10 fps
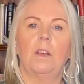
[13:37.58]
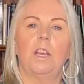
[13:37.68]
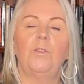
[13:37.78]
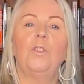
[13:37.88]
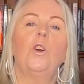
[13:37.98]

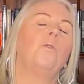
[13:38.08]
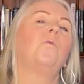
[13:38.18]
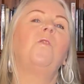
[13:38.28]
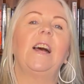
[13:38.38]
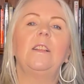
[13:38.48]
If you got
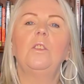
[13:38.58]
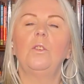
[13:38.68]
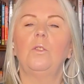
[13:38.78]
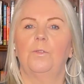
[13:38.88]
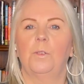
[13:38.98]

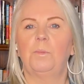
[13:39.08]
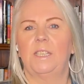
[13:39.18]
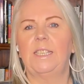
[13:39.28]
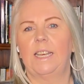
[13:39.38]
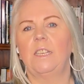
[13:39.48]
value from
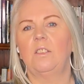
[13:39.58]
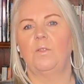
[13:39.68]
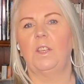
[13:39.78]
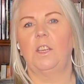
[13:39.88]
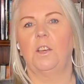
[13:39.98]
today's
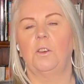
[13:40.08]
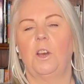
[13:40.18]
video,